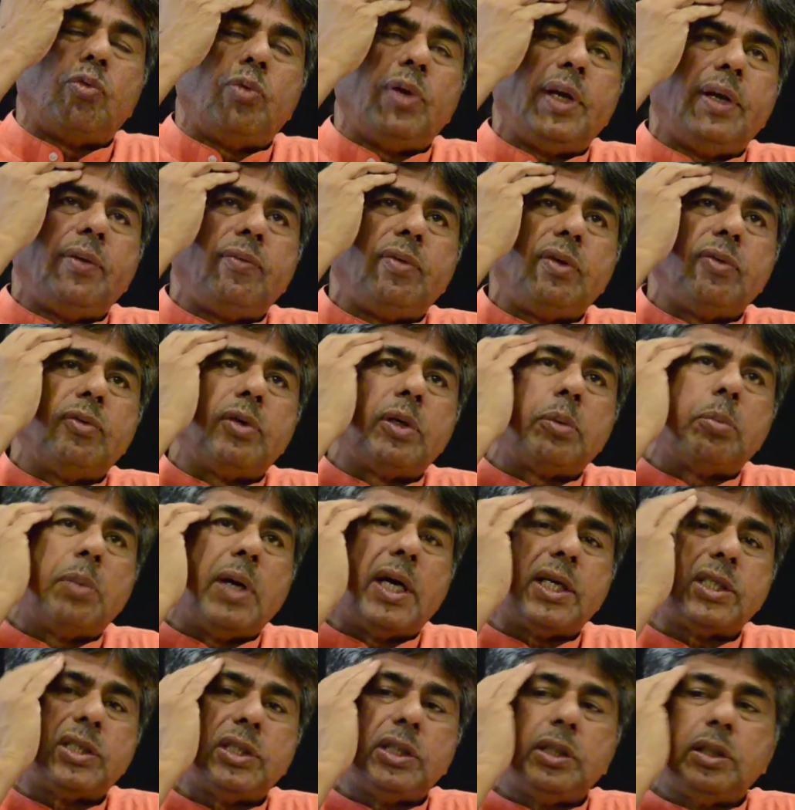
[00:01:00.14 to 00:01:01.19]
when we were
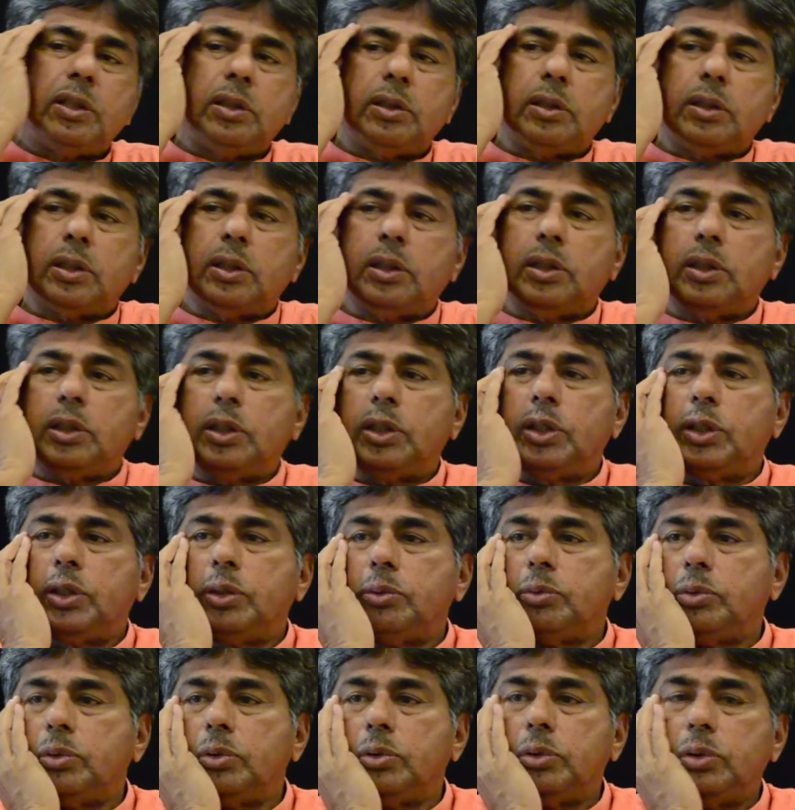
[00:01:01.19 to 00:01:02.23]
marching,
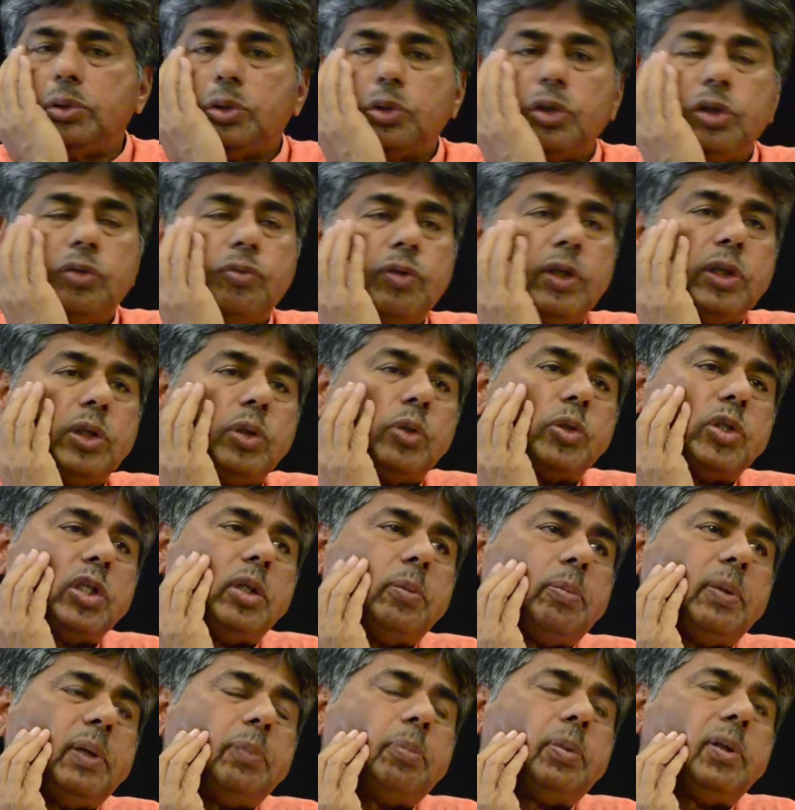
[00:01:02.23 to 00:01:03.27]
25,000
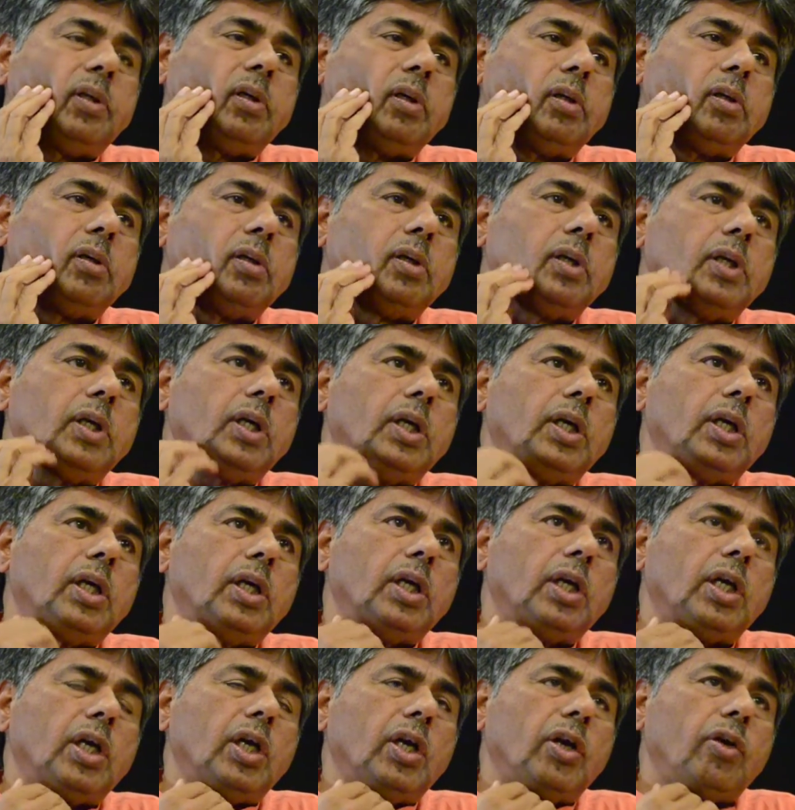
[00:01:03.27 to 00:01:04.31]
people,
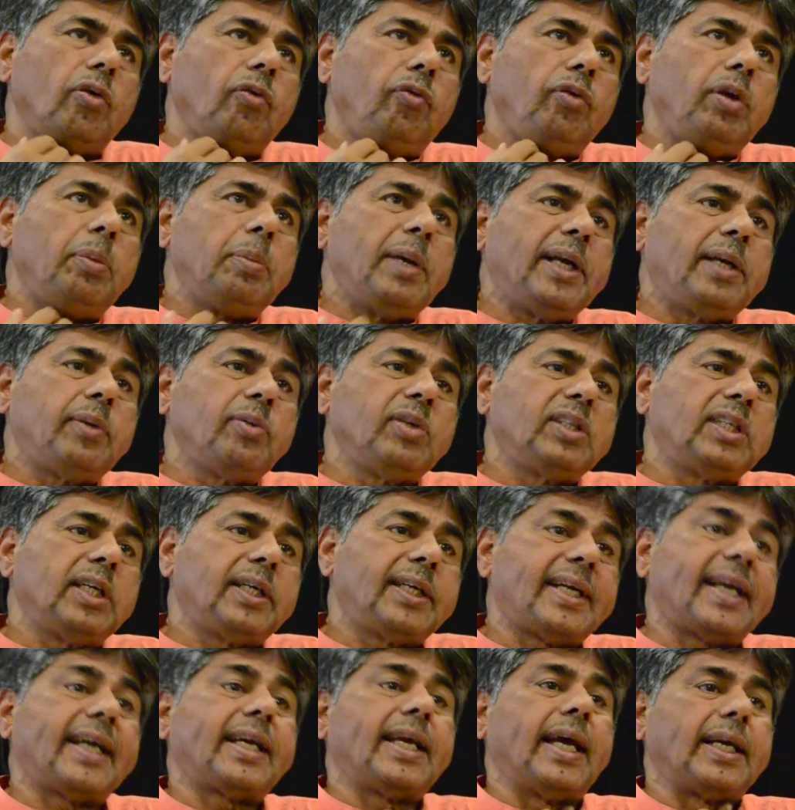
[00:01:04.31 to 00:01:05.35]
we met with a
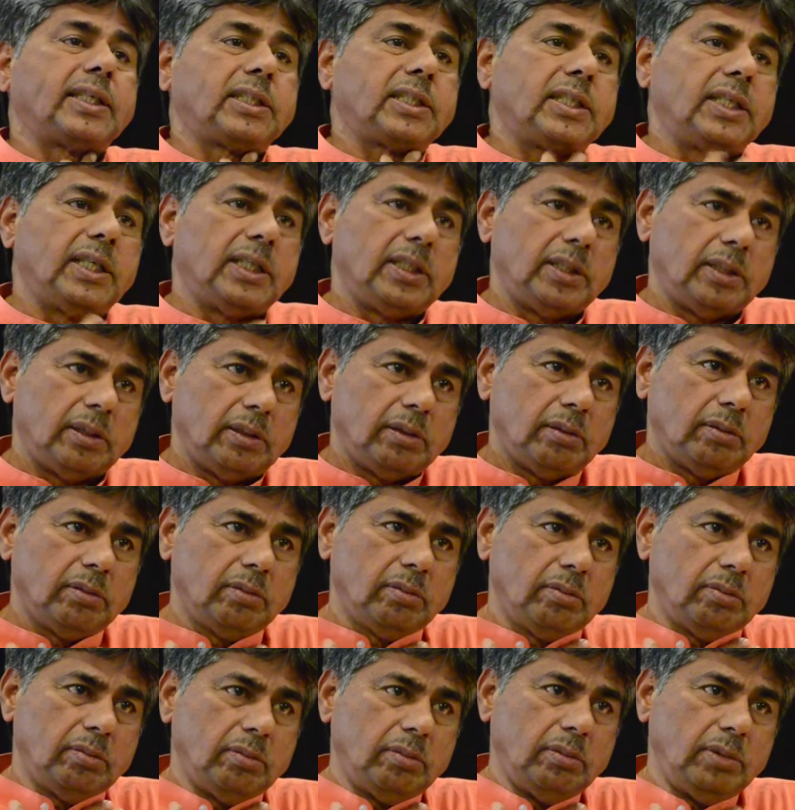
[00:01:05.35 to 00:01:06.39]
truck accident.
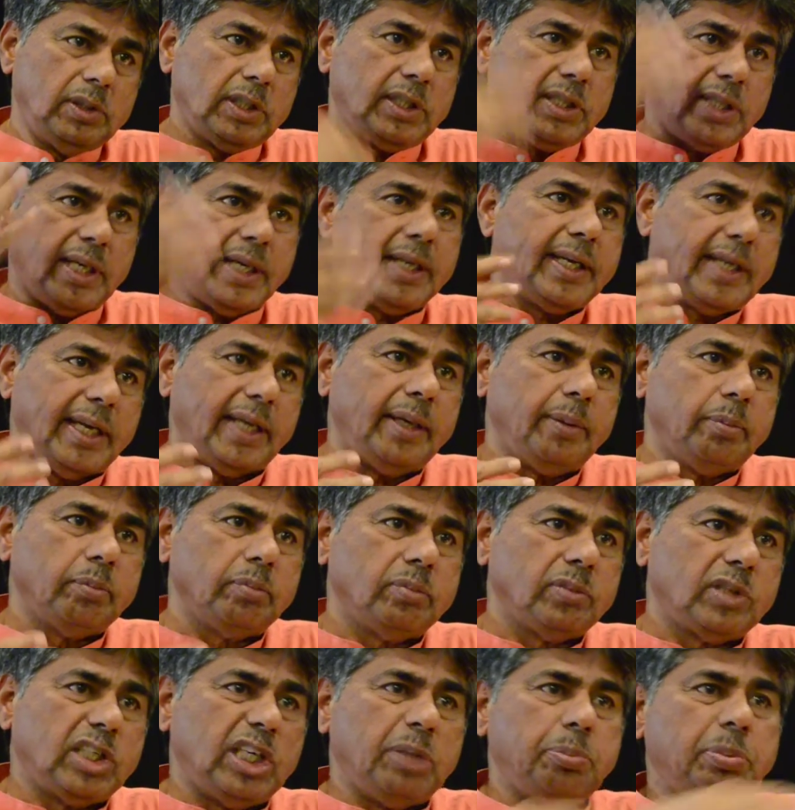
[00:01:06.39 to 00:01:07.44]
The truck came,
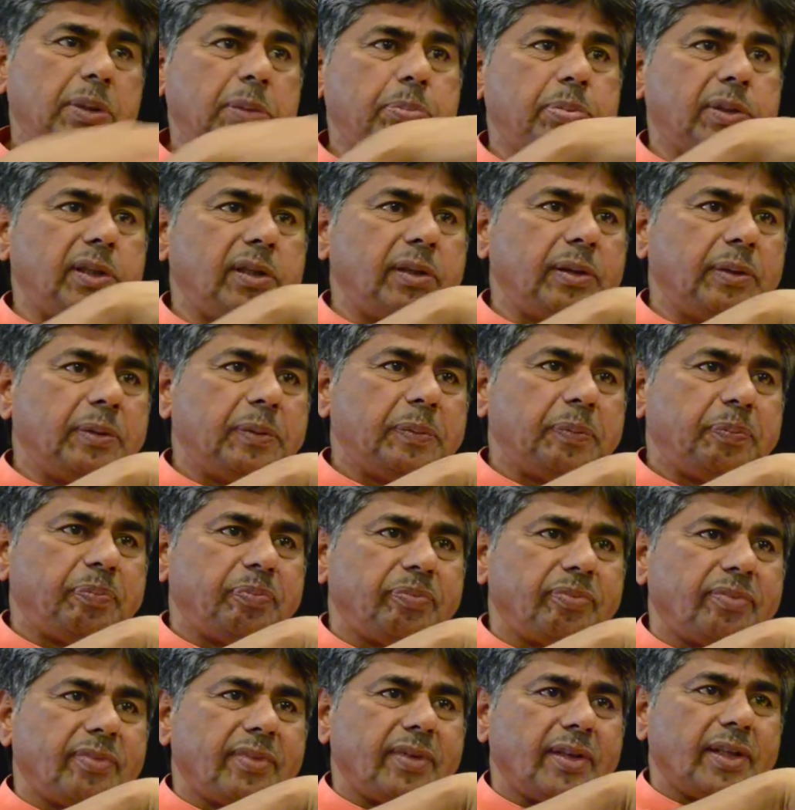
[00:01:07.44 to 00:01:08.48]
three people
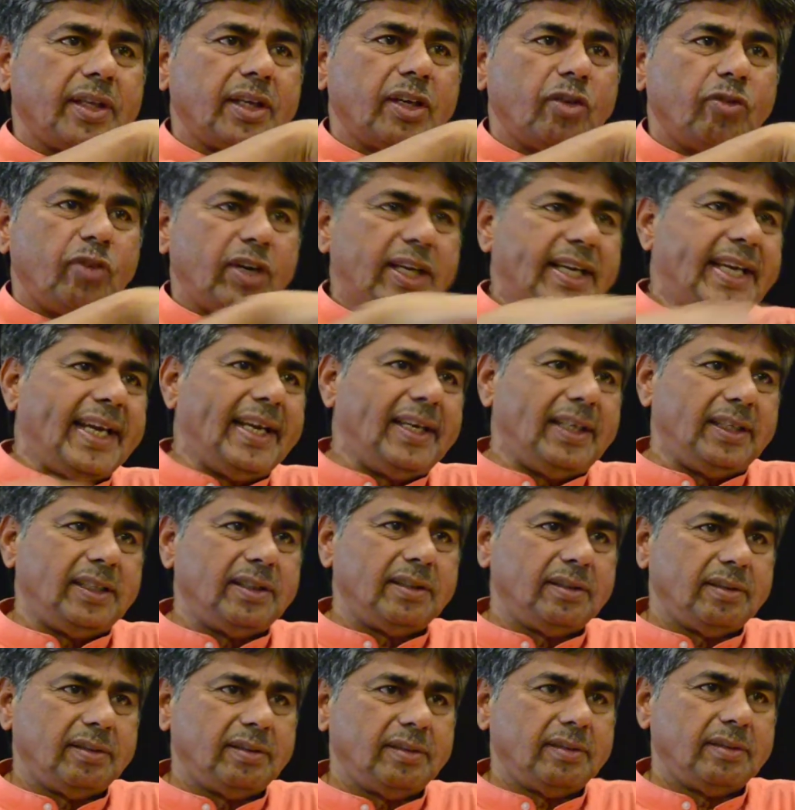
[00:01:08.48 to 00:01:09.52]
were killed.
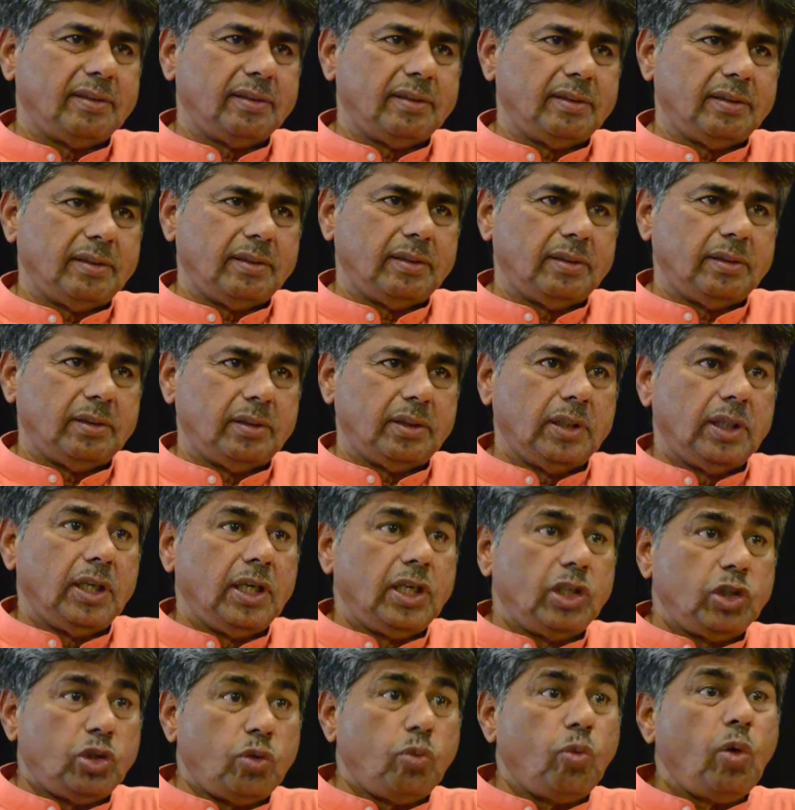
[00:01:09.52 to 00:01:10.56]

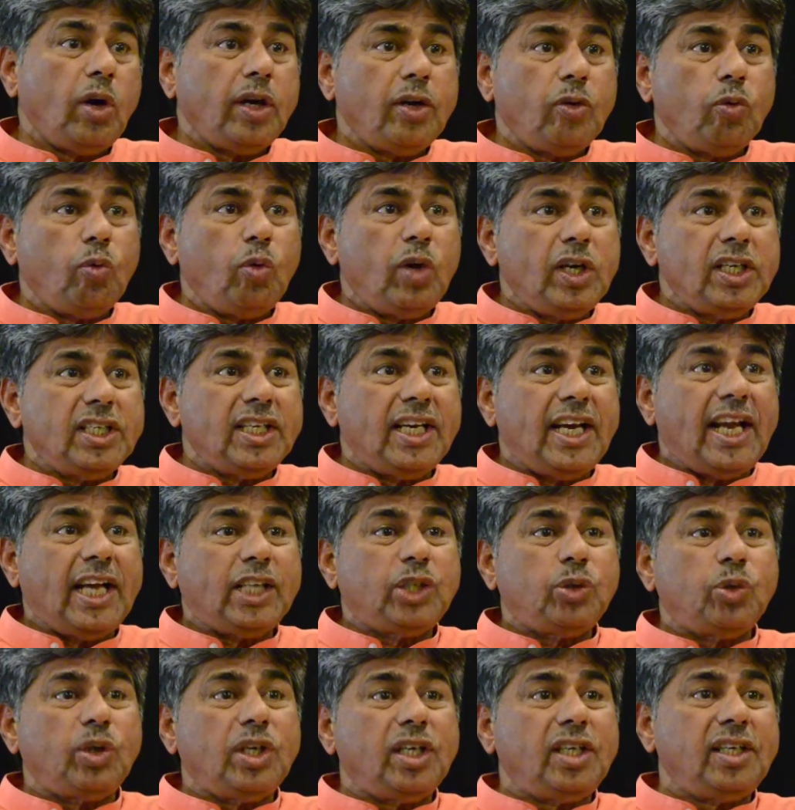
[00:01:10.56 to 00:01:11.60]
So what is the
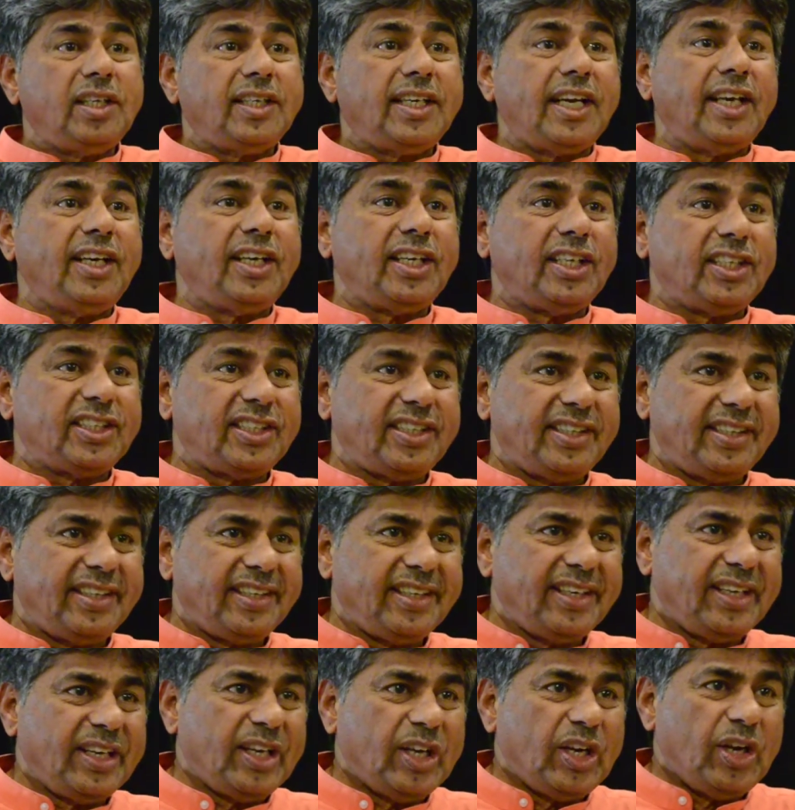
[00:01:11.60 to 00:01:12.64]
natural tendency?
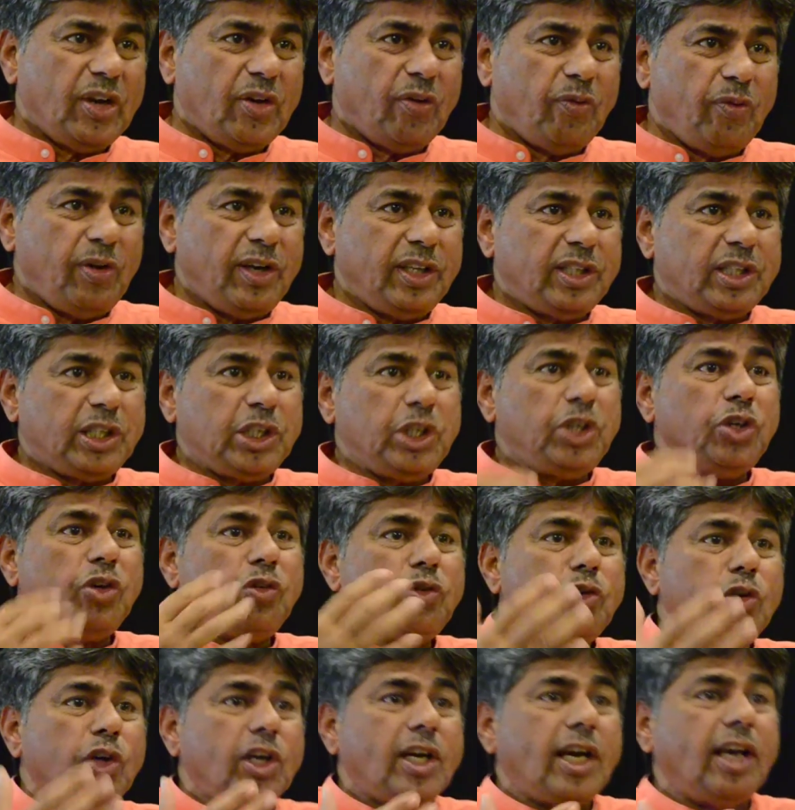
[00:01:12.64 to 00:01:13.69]
When three
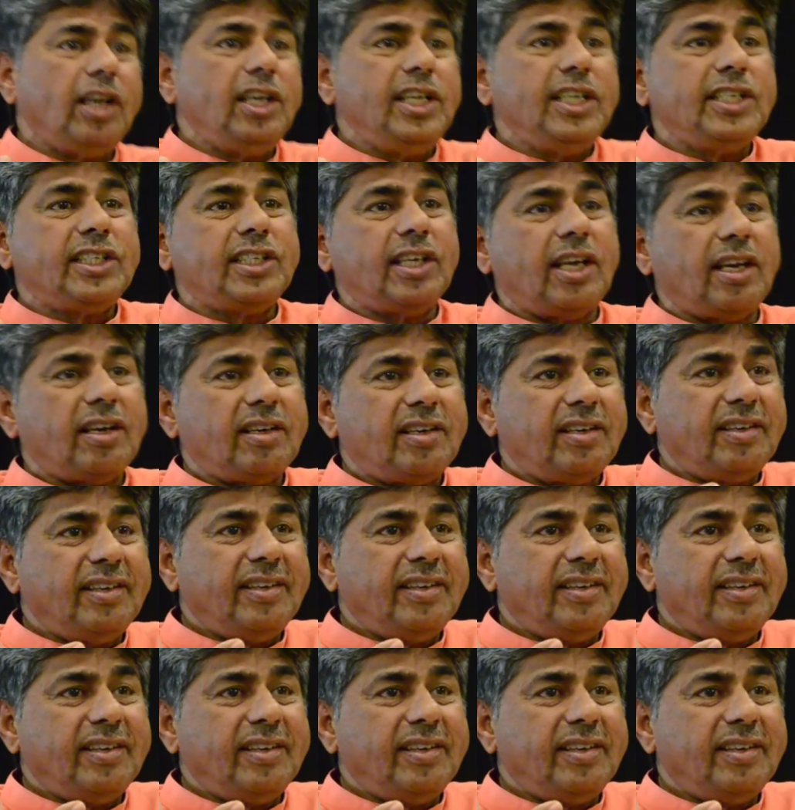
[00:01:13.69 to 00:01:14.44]
of your colleagues are